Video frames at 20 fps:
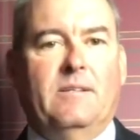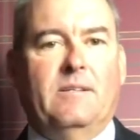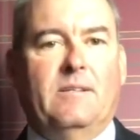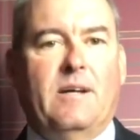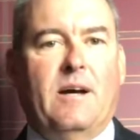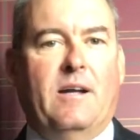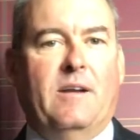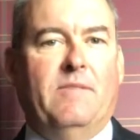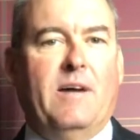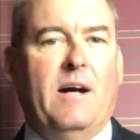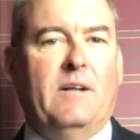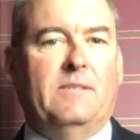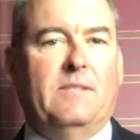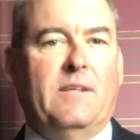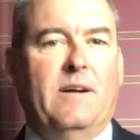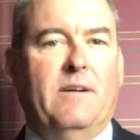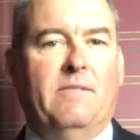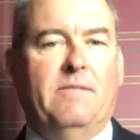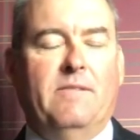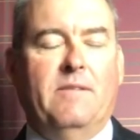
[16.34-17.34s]
kind of out
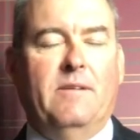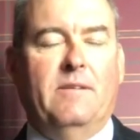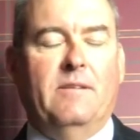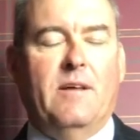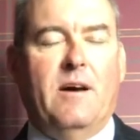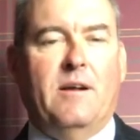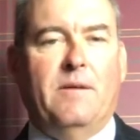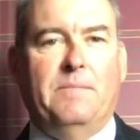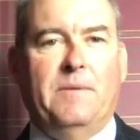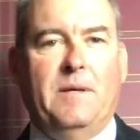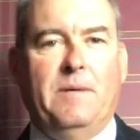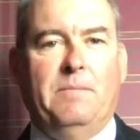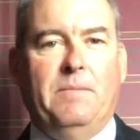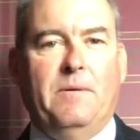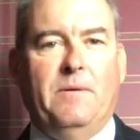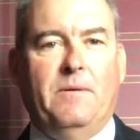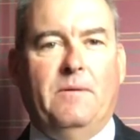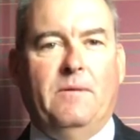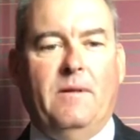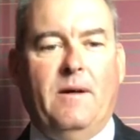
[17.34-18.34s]
there for a lot of
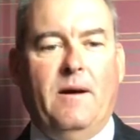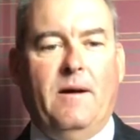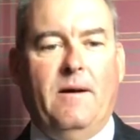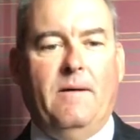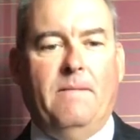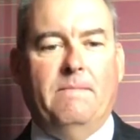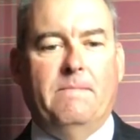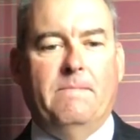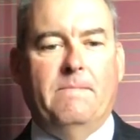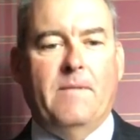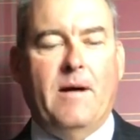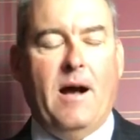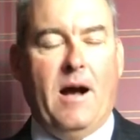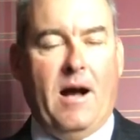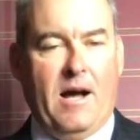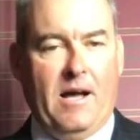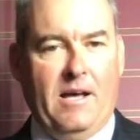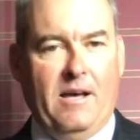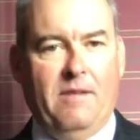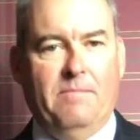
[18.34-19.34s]
people.
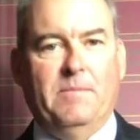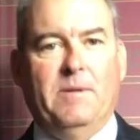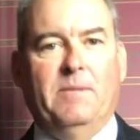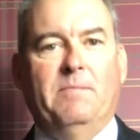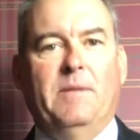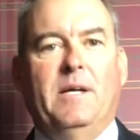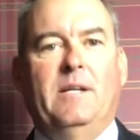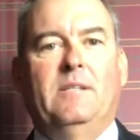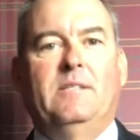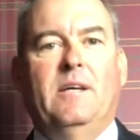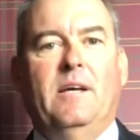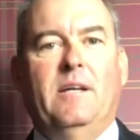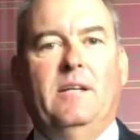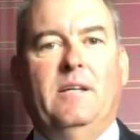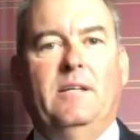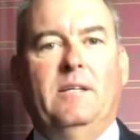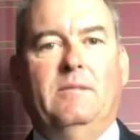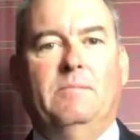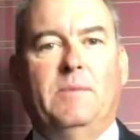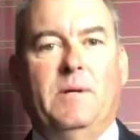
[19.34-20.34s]
I have been
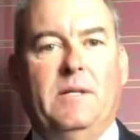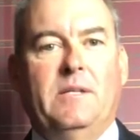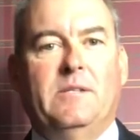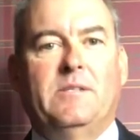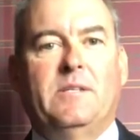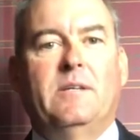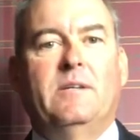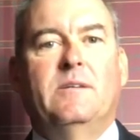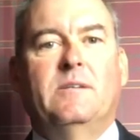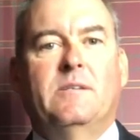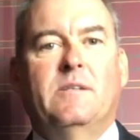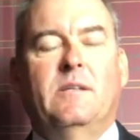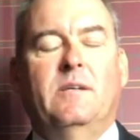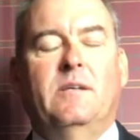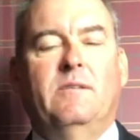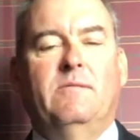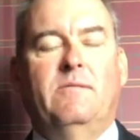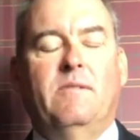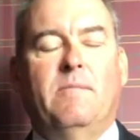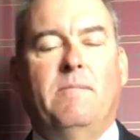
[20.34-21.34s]
meditating pretty
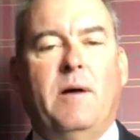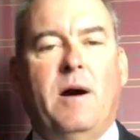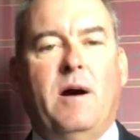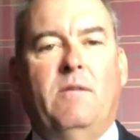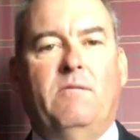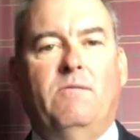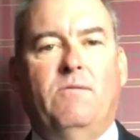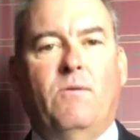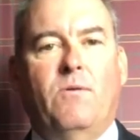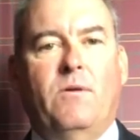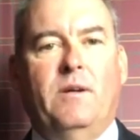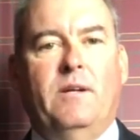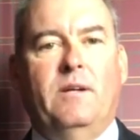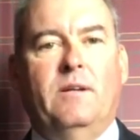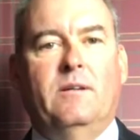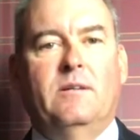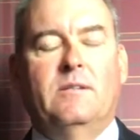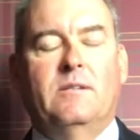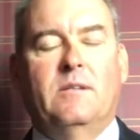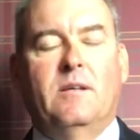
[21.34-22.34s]
seriously for about 4
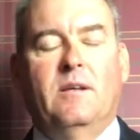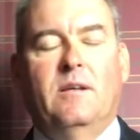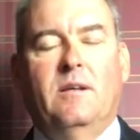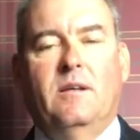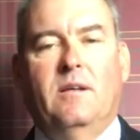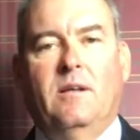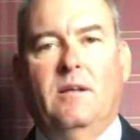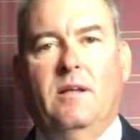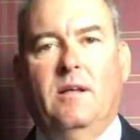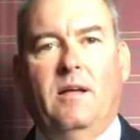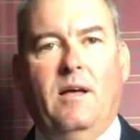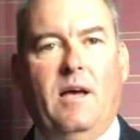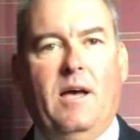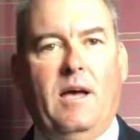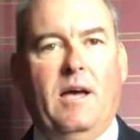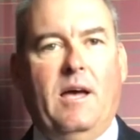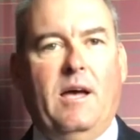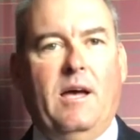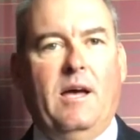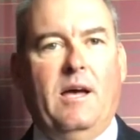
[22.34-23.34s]
years,
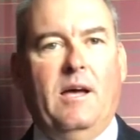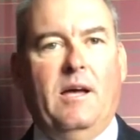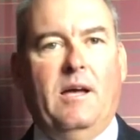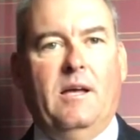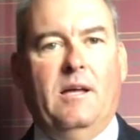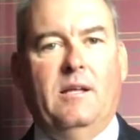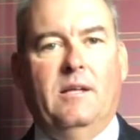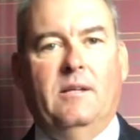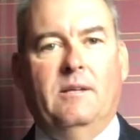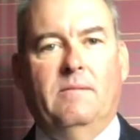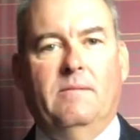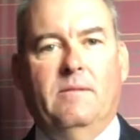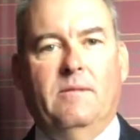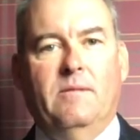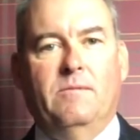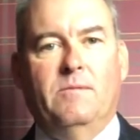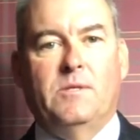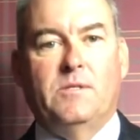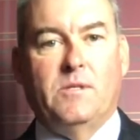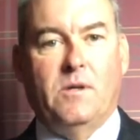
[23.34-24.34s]
and
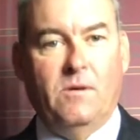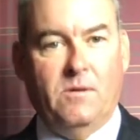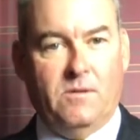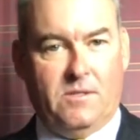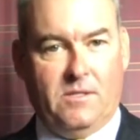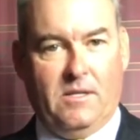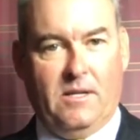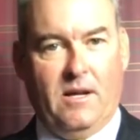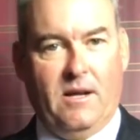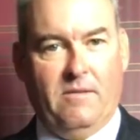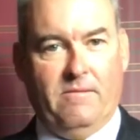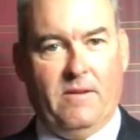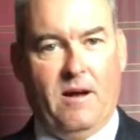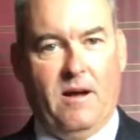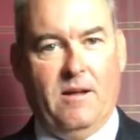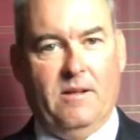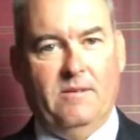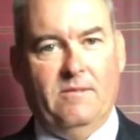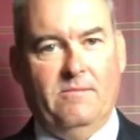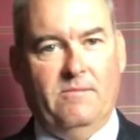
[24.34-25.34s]
the results that I've
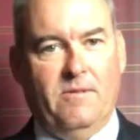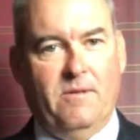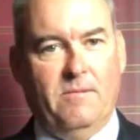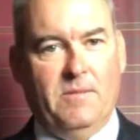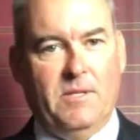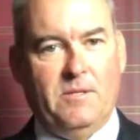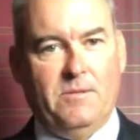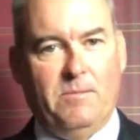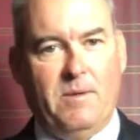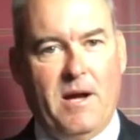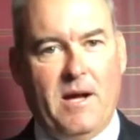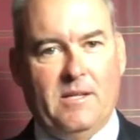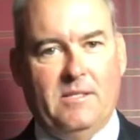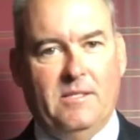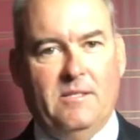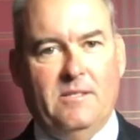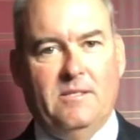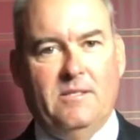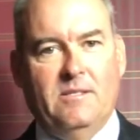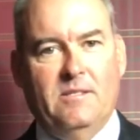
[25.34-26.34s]
gotten from this
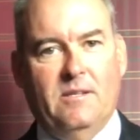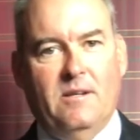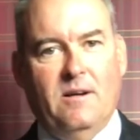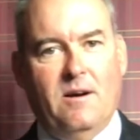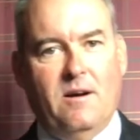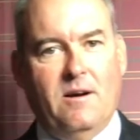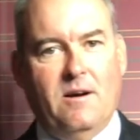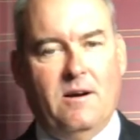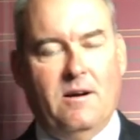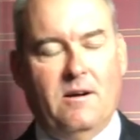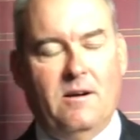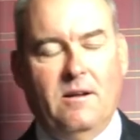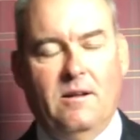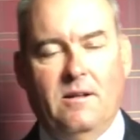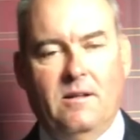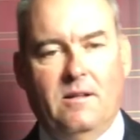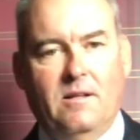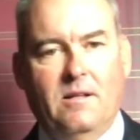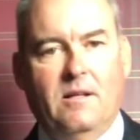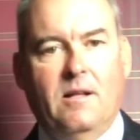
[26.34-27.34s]
practice are
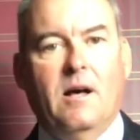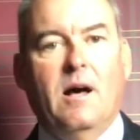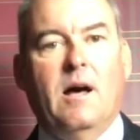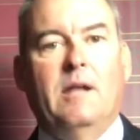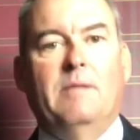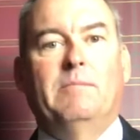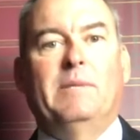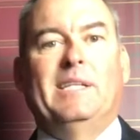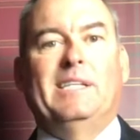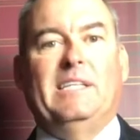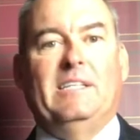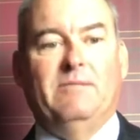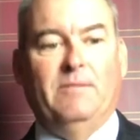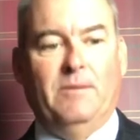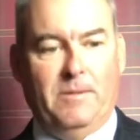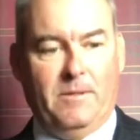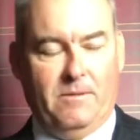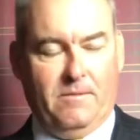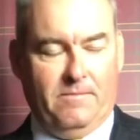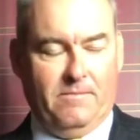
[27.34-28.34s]

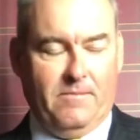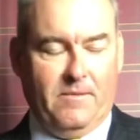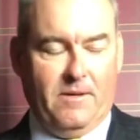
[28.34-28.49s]
unbelievable.